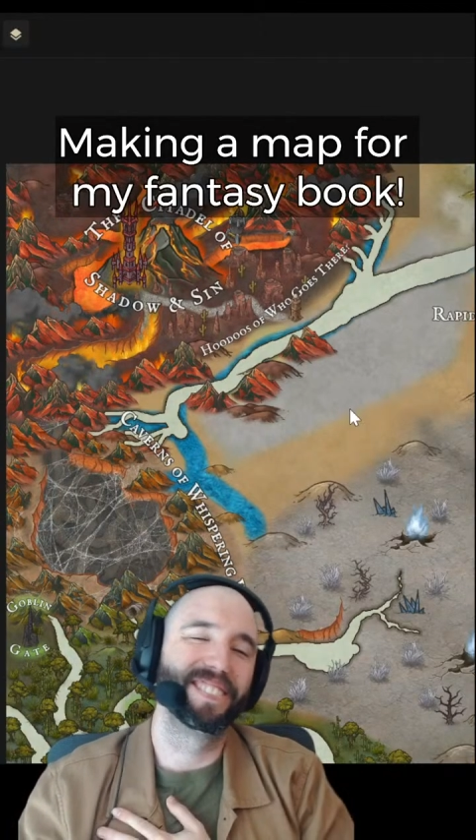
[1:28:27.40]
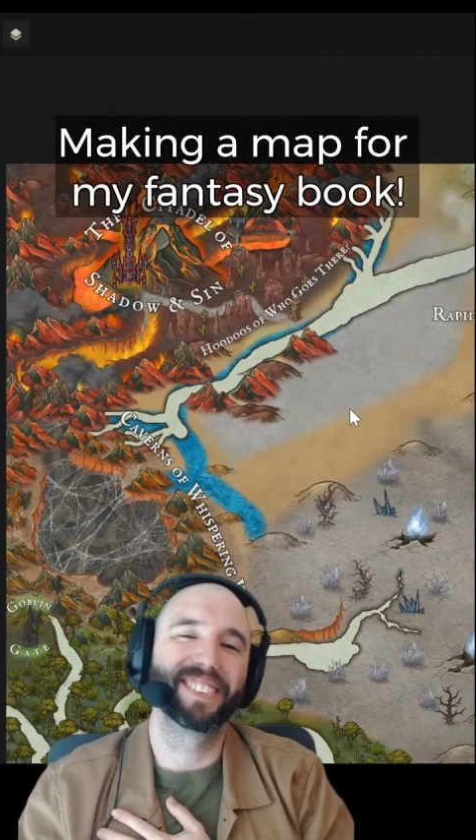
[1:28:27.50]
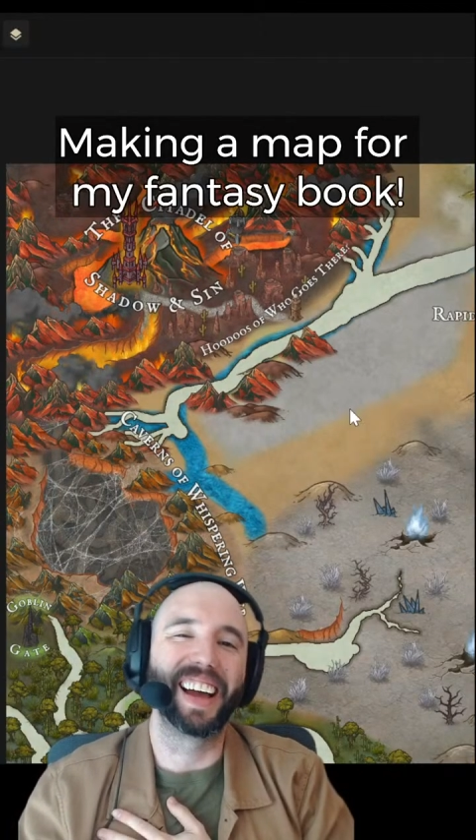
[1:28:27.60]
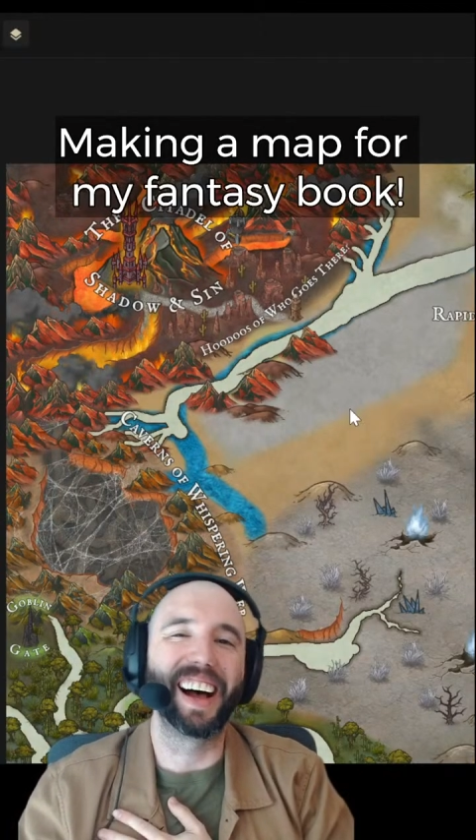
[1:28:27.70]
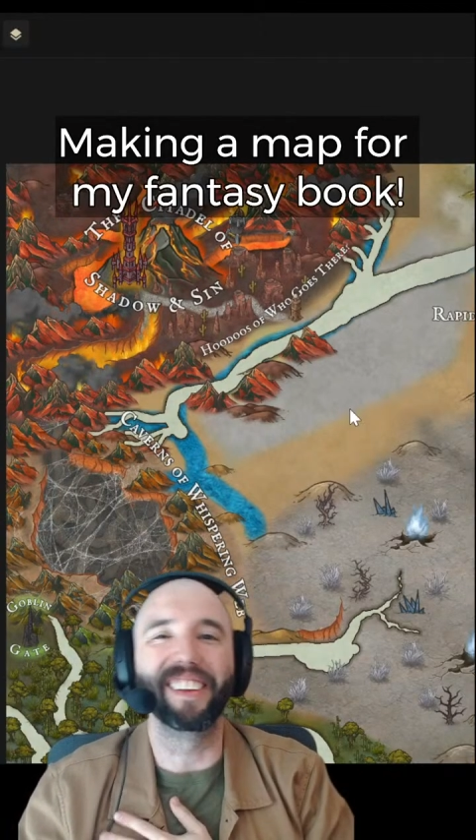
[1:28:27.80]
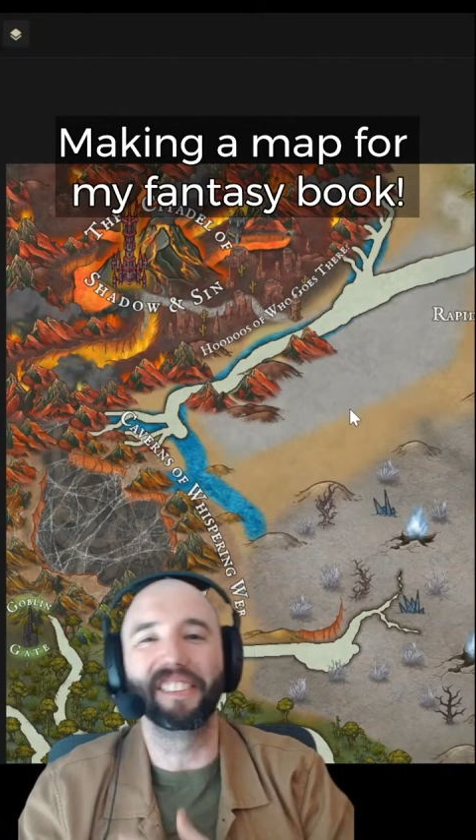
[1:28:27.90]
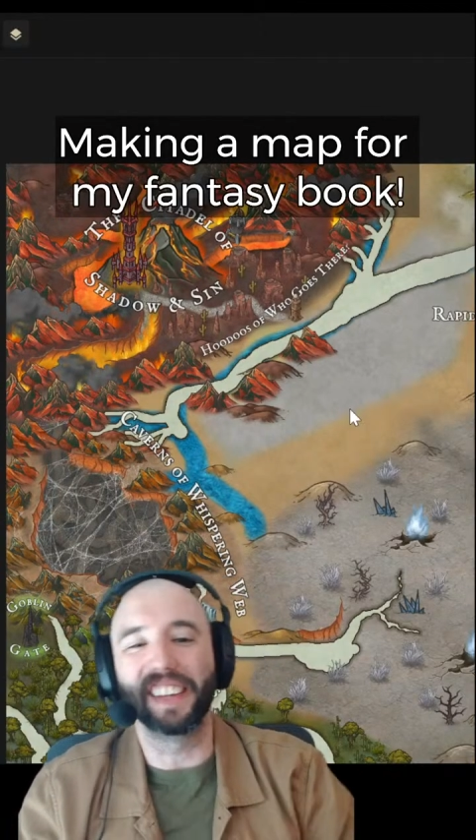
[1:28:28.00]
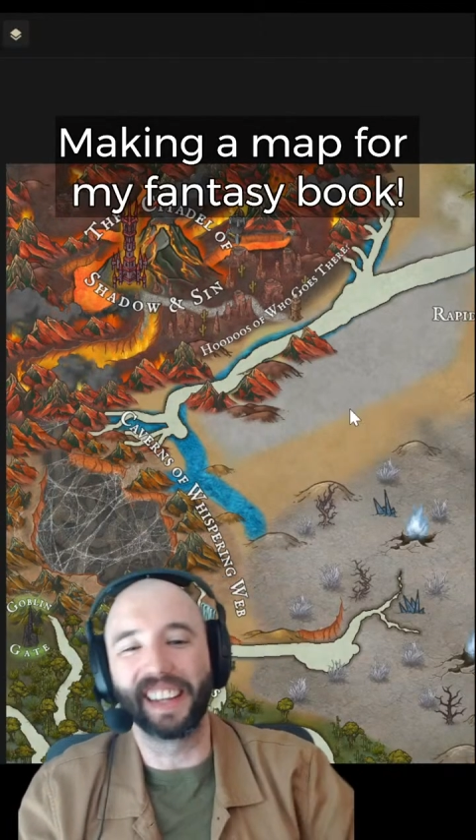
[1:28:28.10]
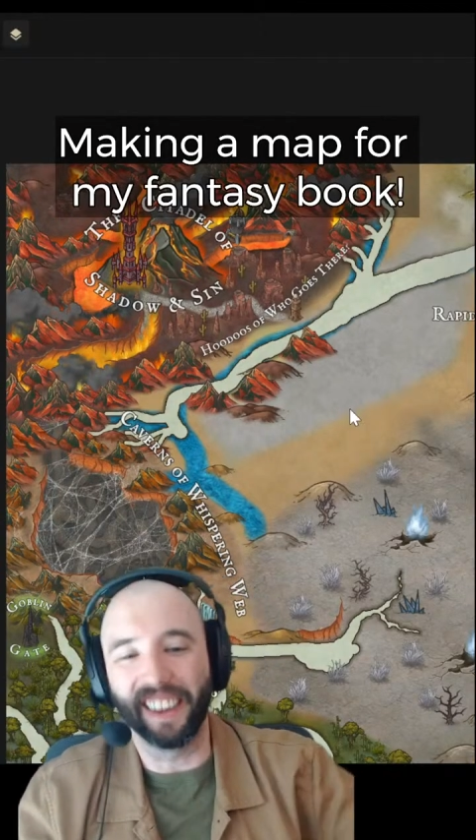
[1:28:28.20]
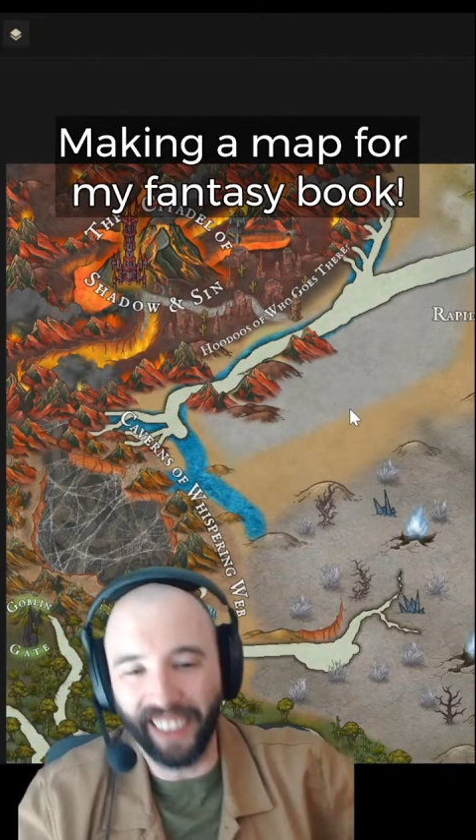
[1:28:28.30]
I love
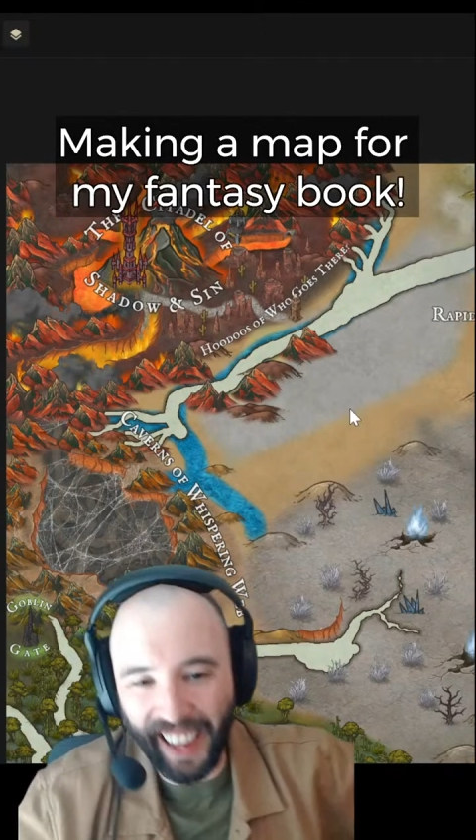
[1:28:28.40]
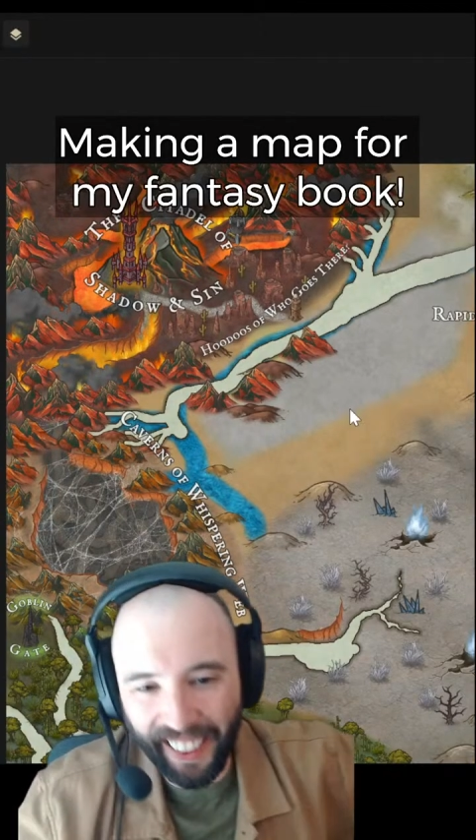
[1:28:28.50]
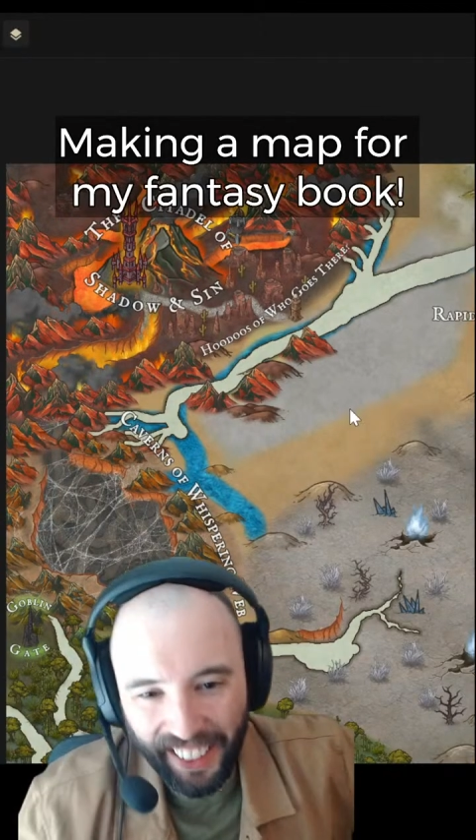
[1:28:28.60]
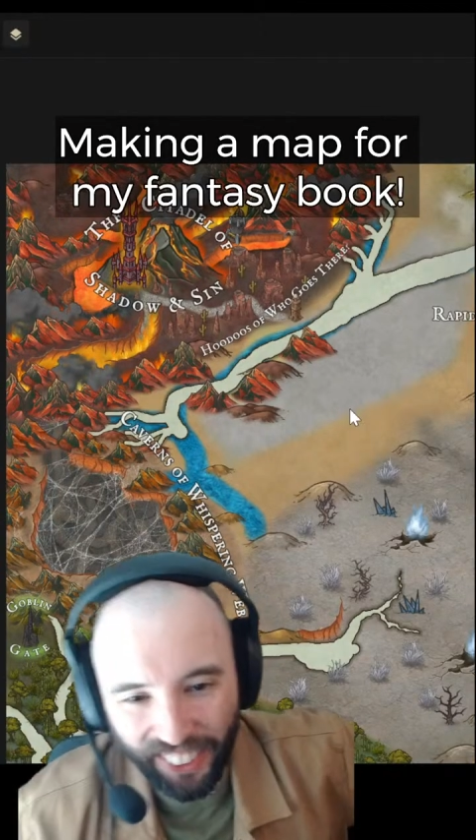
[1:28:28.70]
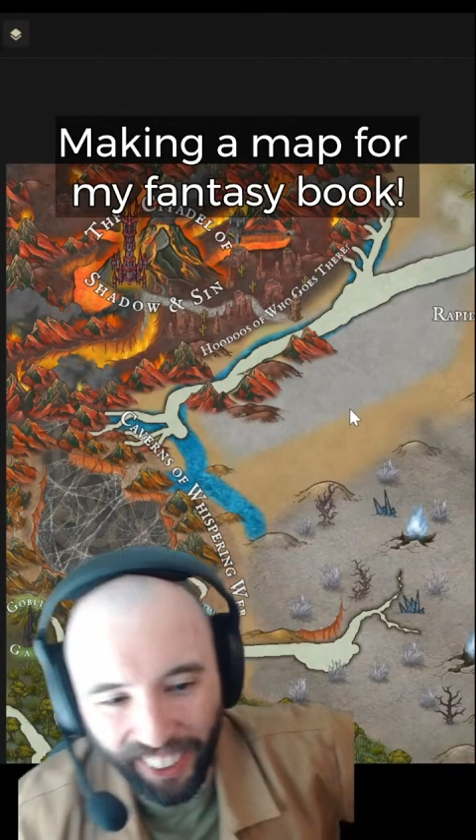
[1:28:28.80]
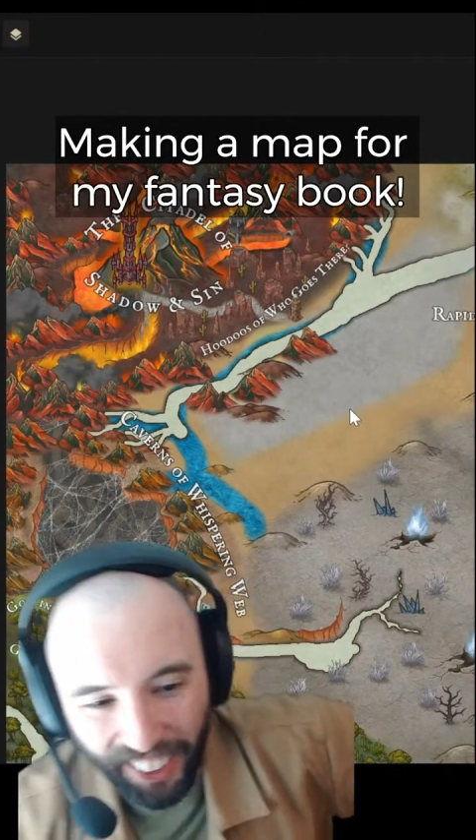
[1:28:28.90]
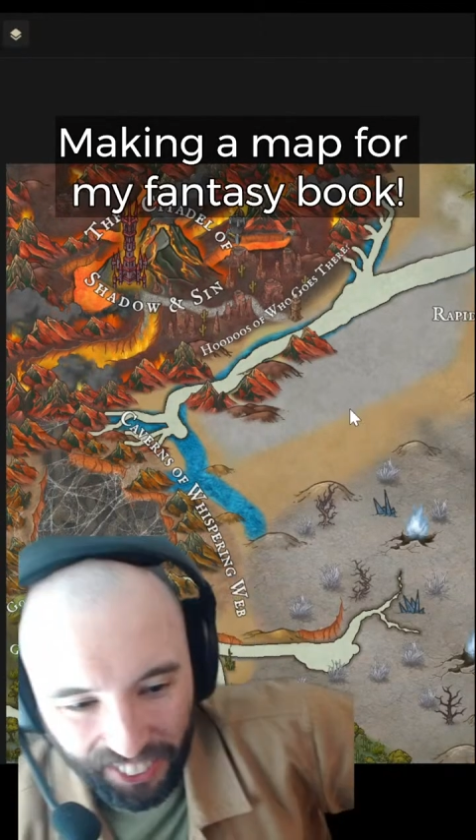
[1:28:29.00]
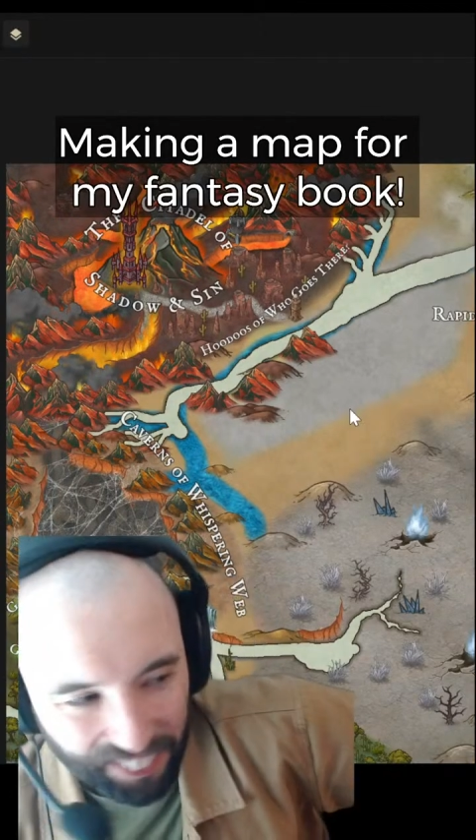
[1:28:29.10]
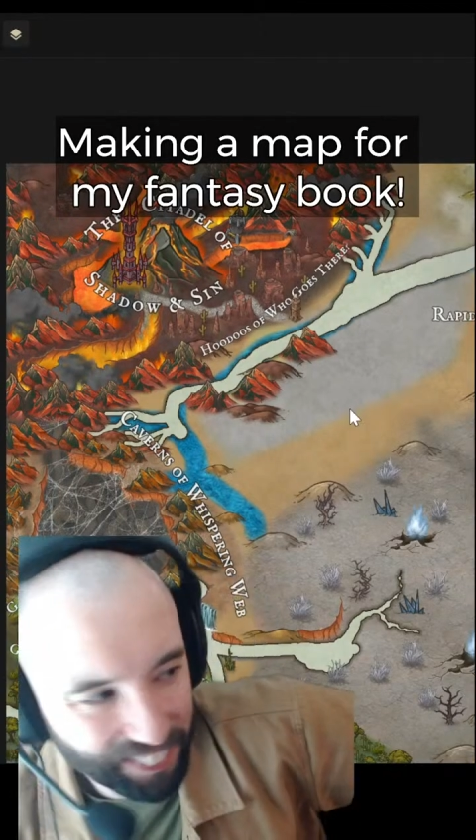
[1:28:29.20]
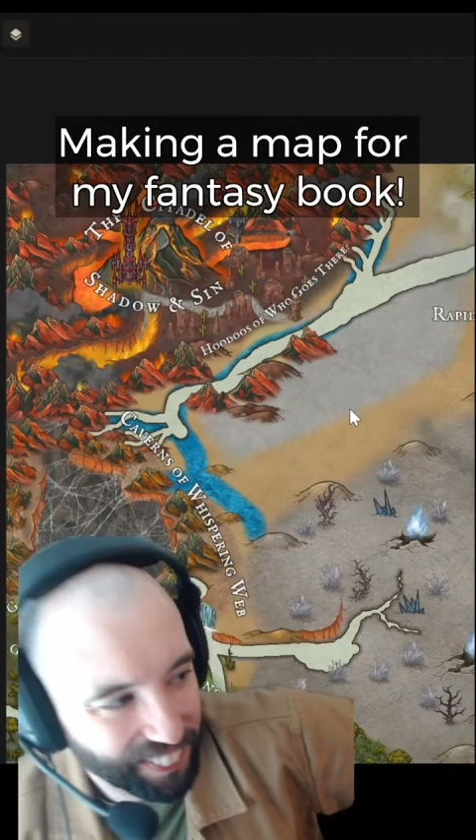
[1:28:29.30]
to hear that. That's
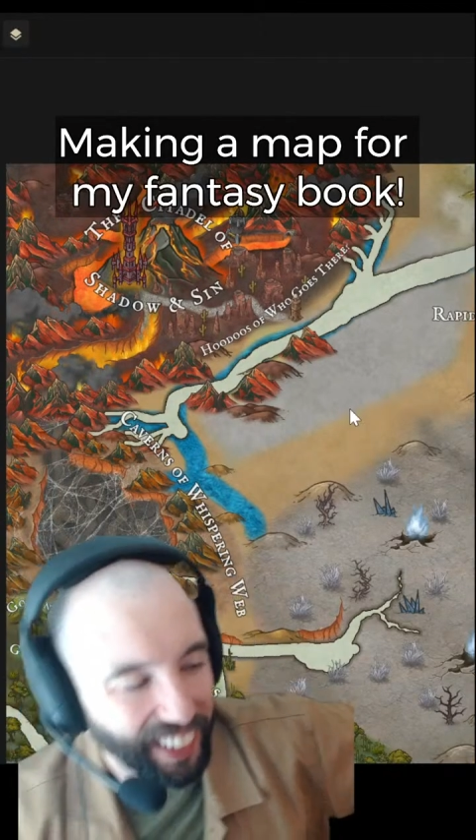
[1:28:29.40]
awesome.